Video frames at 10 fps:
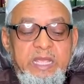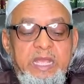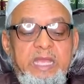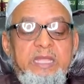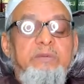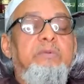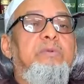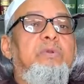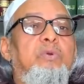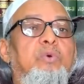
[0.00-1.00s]
and
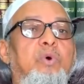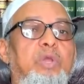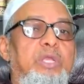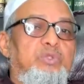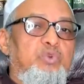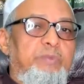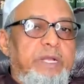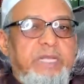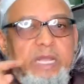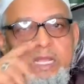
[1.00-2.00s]
going to
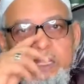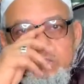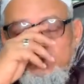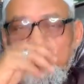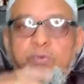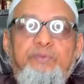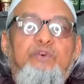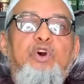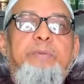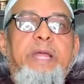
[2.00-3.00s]
Mecca to
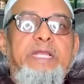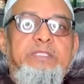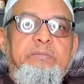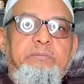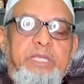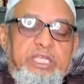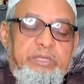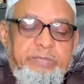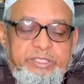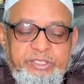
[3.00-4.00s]
perform Hajj
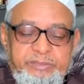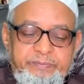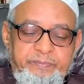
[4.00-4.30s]
pilgrimage.